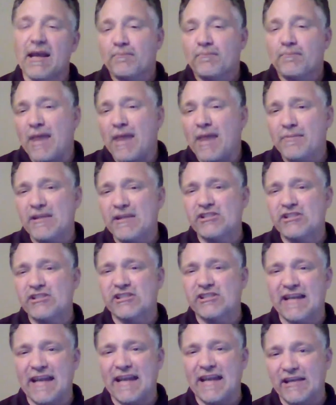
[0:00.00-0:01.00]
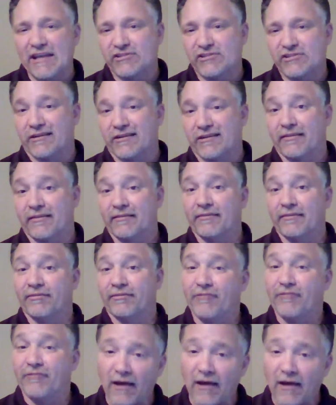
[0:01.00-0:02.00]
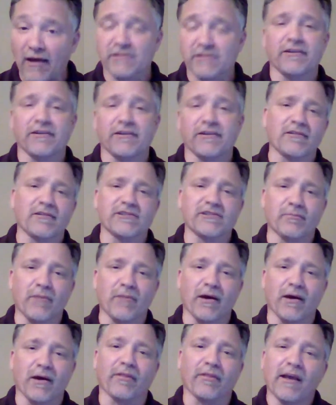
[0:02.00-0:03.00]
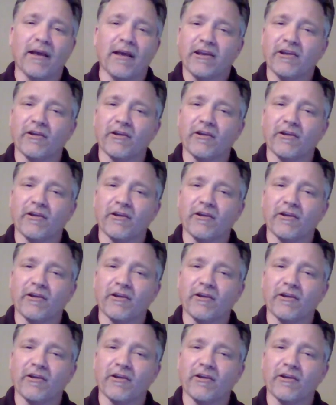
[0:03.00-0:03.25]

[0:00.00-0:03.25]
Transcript: maybe just an extra $1,000 a month,